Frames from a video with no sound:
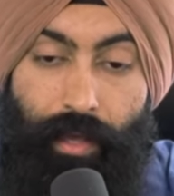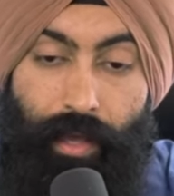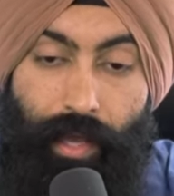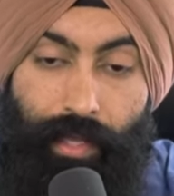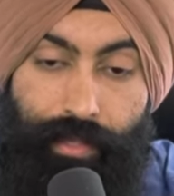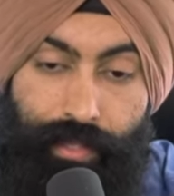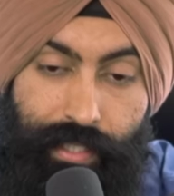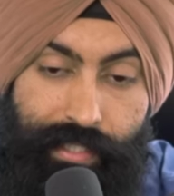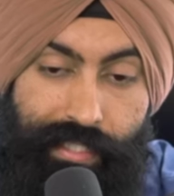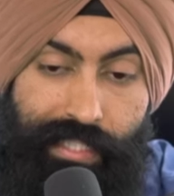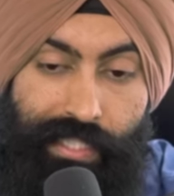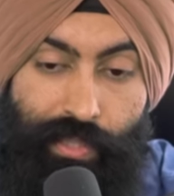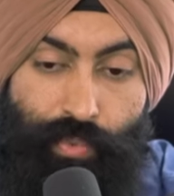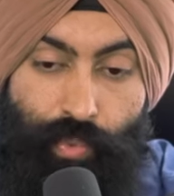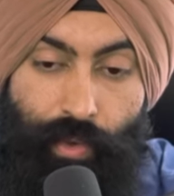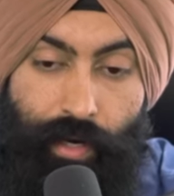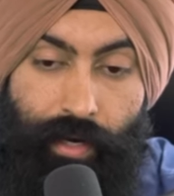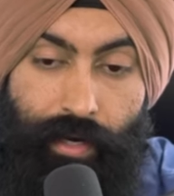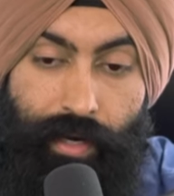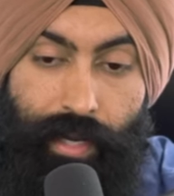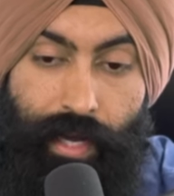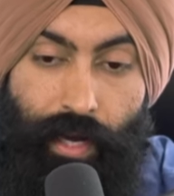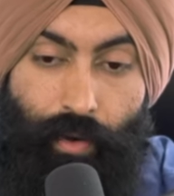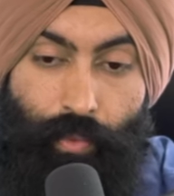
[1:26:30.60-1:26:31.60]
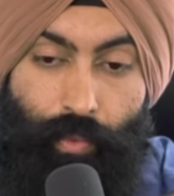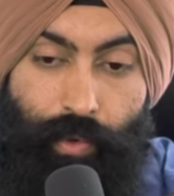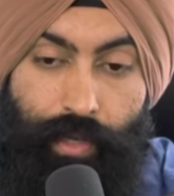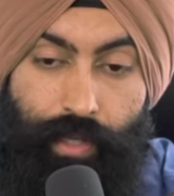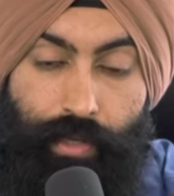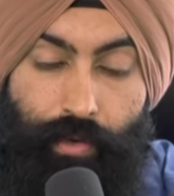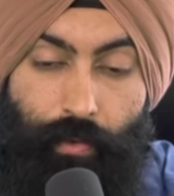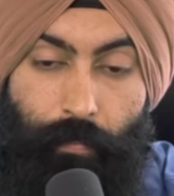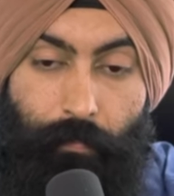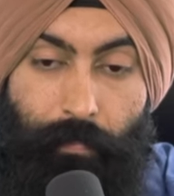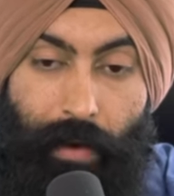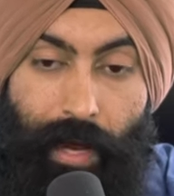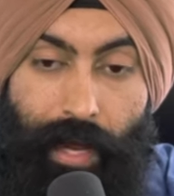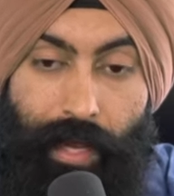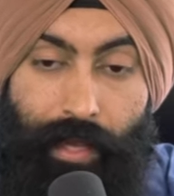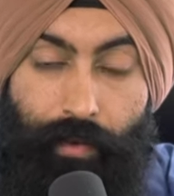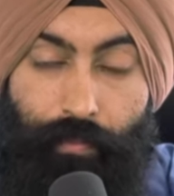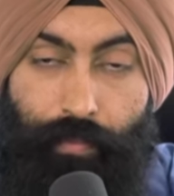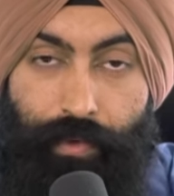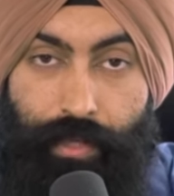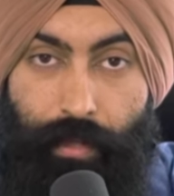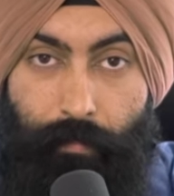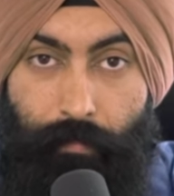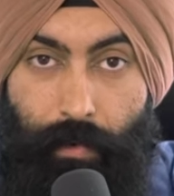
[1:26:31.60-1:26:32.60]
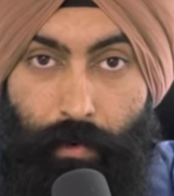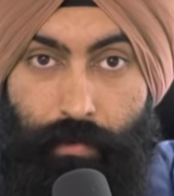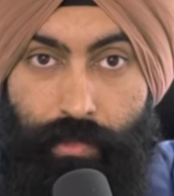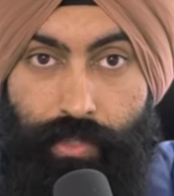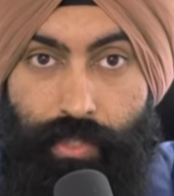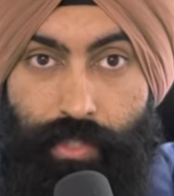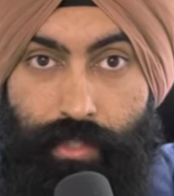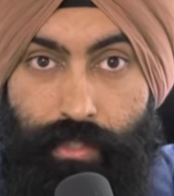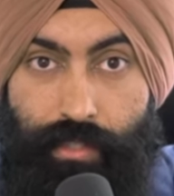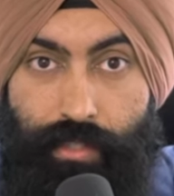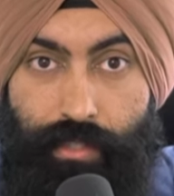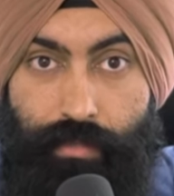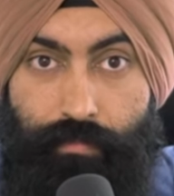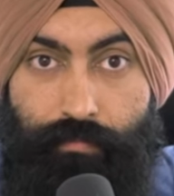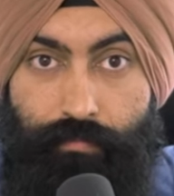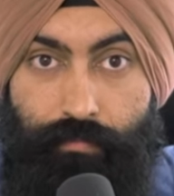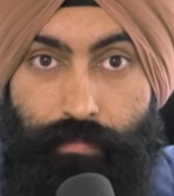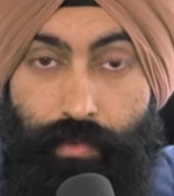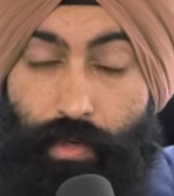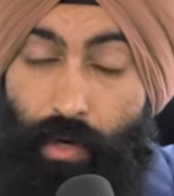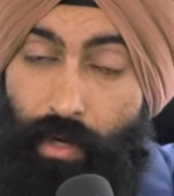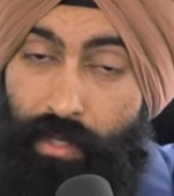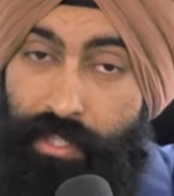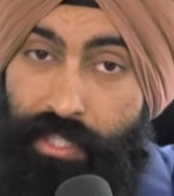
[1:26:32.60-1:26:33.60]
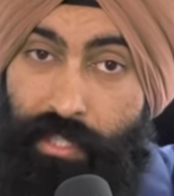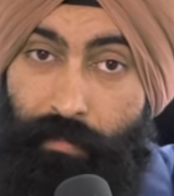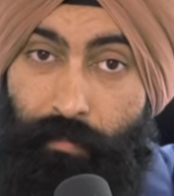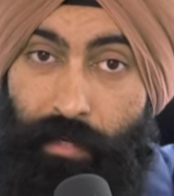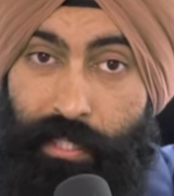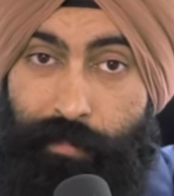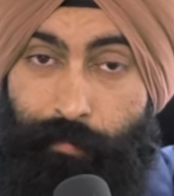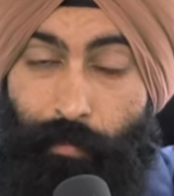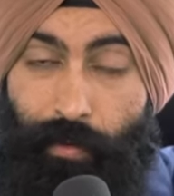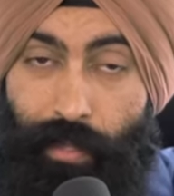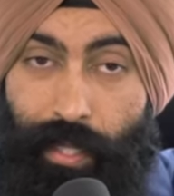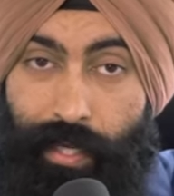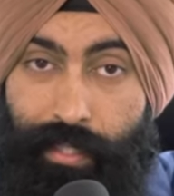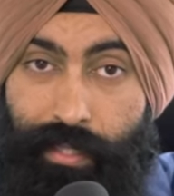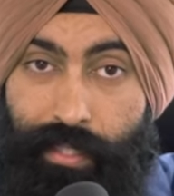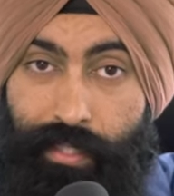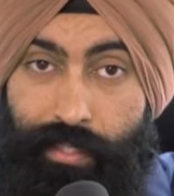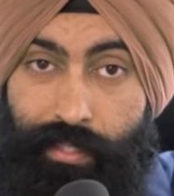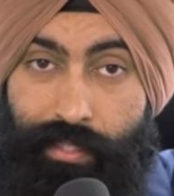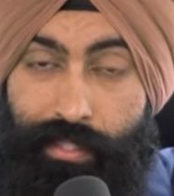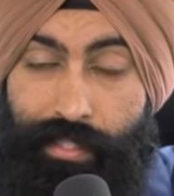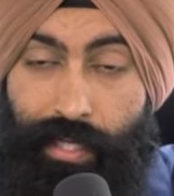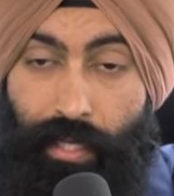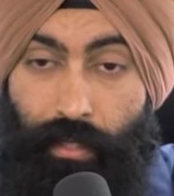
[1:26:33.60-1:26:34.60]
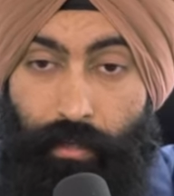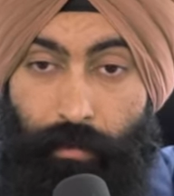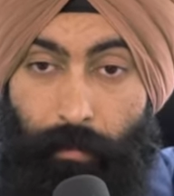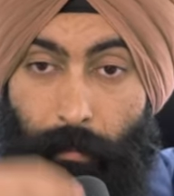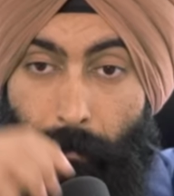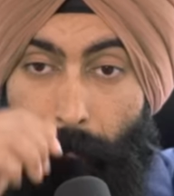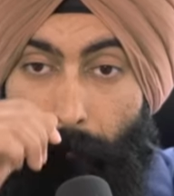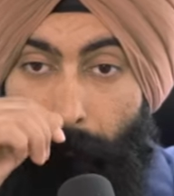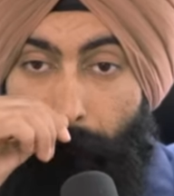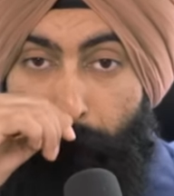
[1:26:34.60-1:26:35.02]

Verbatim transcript: And this is where now when you buy with emotions, you're also much more likely to sell.